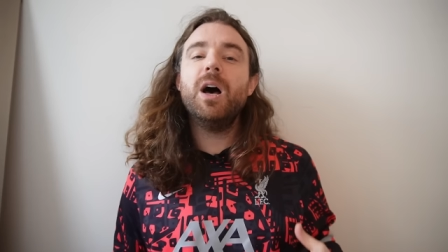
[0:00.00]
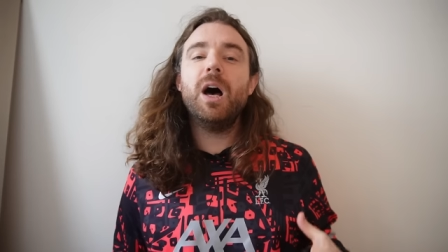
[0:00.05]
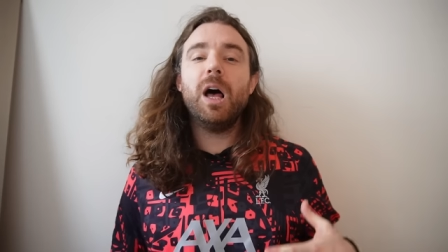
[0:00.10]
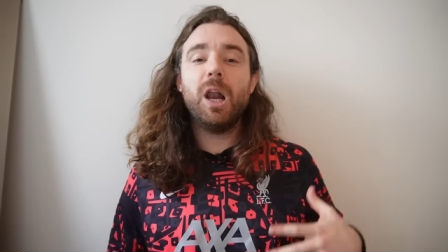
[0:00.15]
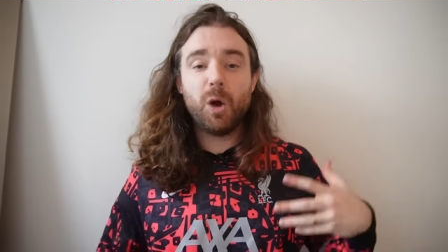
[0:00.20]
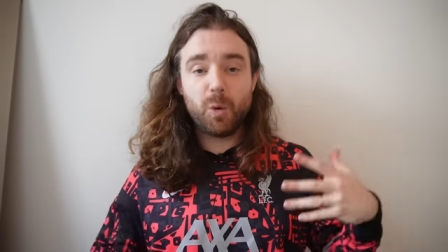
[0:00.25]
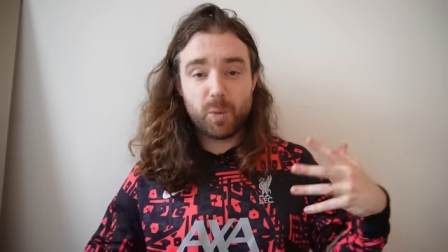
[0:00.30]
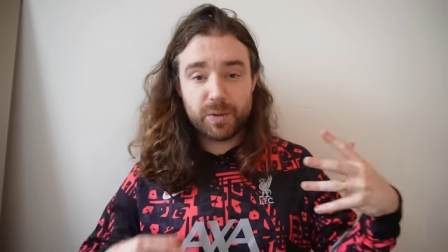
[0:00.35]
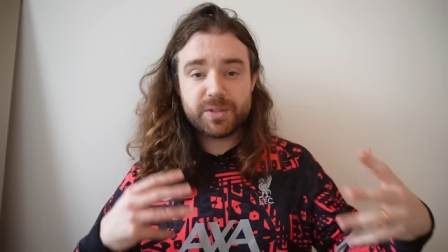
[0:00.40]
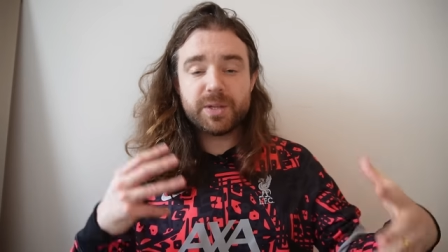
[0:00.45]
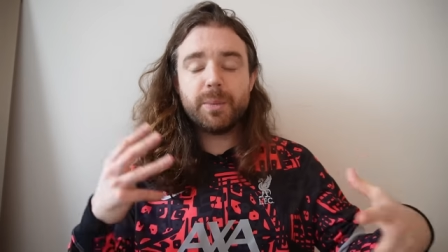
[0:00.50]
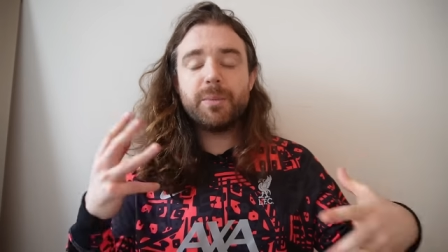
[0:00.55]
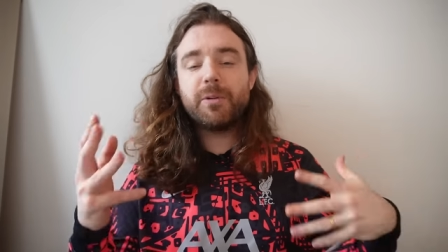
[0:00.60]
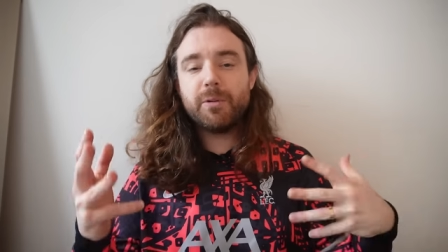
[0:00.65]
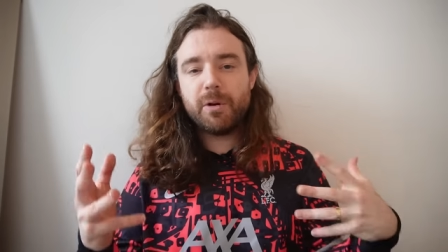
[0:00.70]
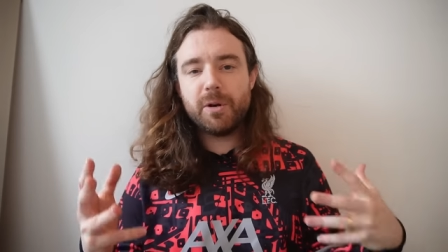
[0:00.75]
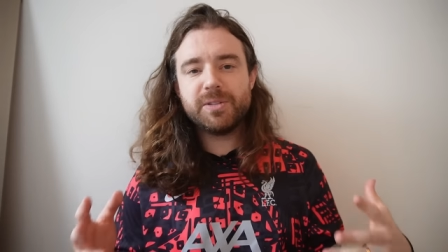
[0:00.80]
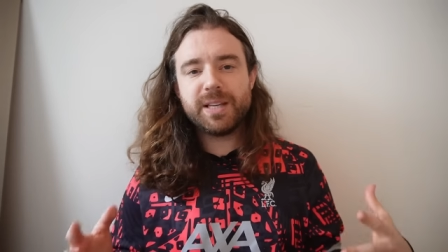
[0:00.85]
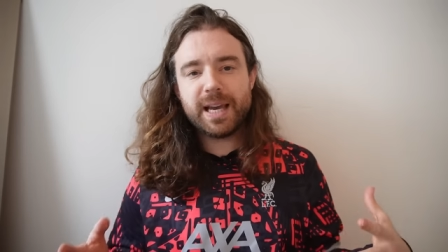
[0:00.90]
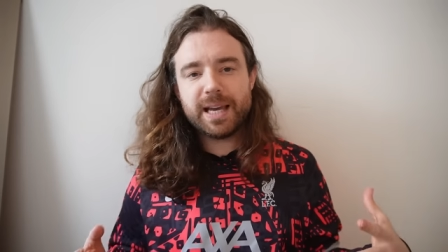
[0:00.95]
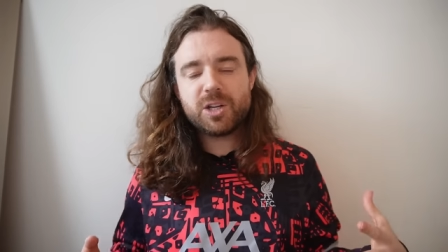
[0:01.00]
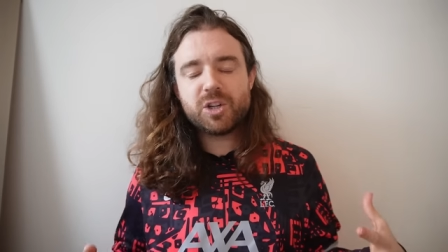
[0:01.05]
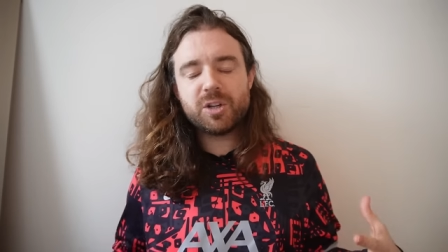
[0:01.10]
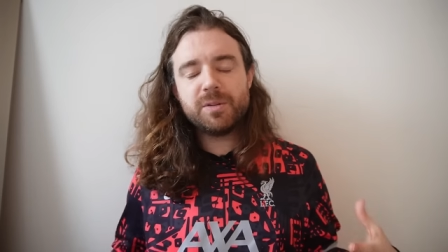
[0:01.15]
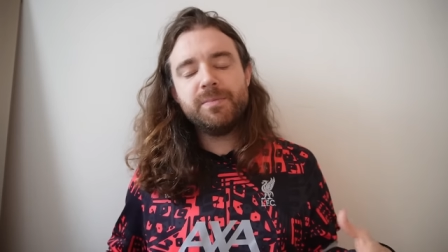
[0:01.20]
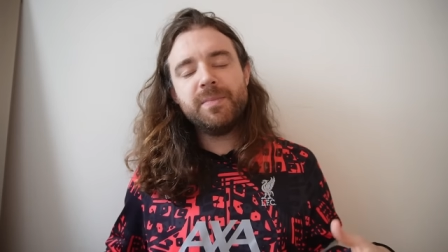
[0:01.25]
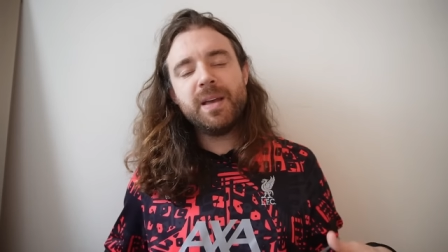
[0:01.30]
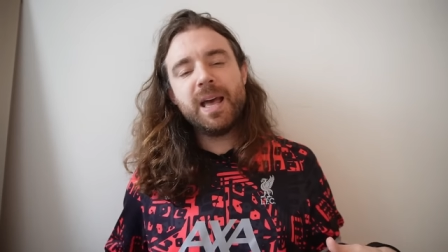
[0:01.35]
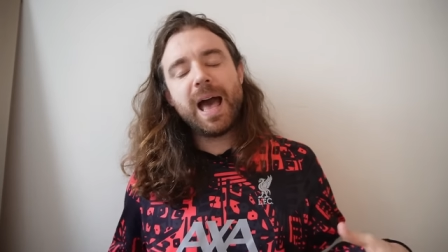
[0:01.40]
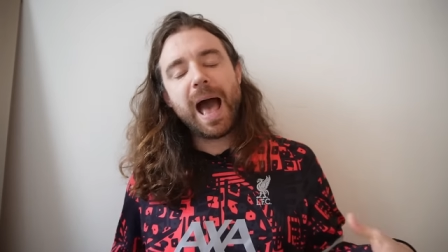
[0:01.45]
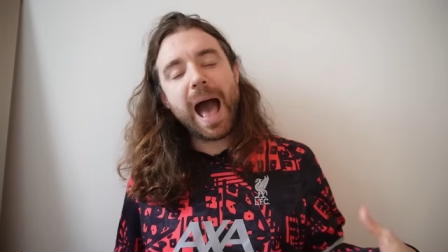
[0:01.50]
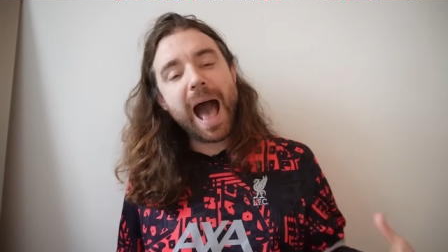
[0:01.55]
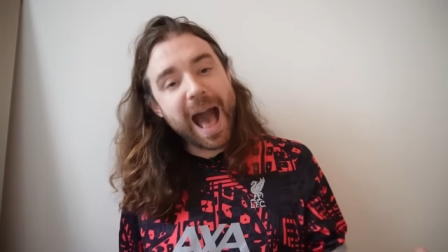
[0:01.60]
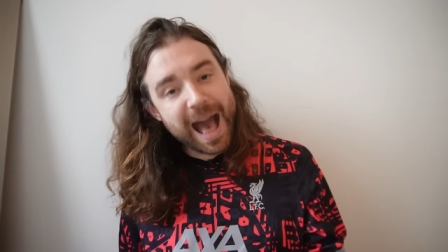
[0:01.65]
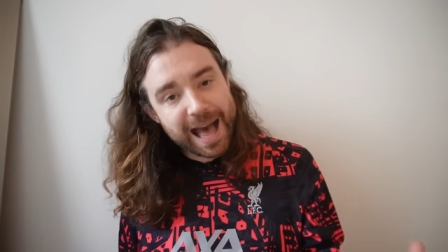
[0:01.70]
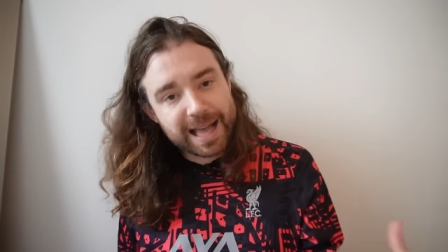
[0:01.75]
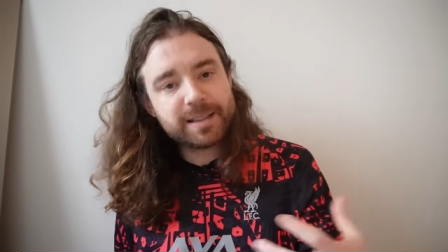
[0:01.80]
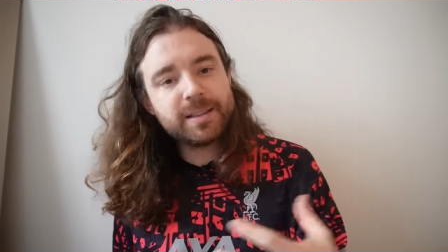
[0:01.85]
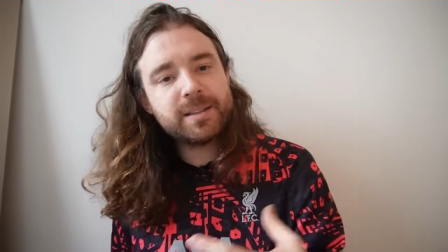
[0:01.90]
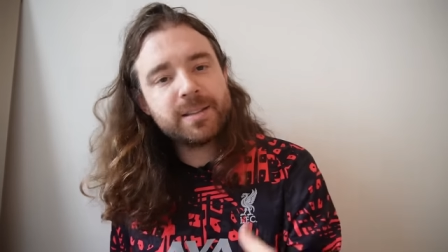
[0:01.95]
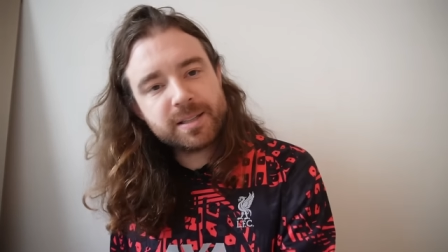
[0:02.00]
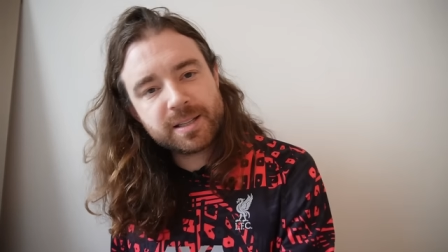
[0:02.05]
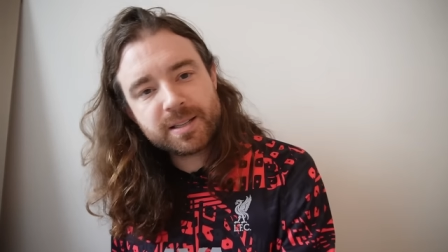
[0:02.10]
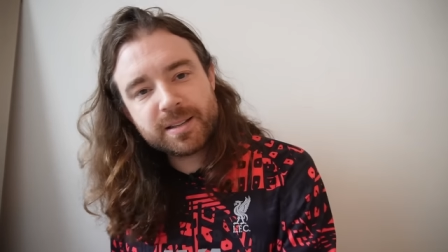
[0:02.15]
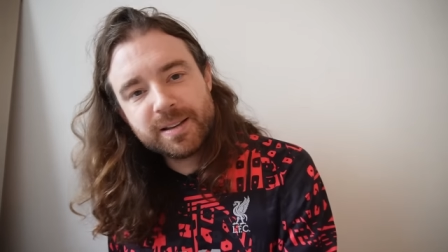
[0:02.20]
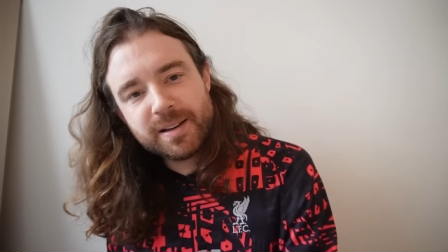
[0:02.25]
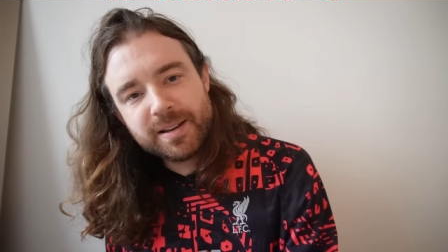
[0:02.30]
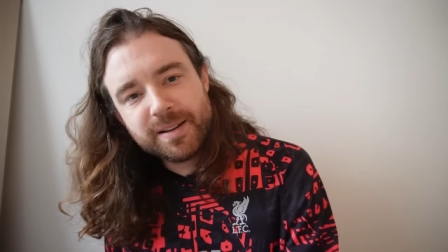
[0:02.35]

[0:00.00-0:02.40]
along with some of the rotation, and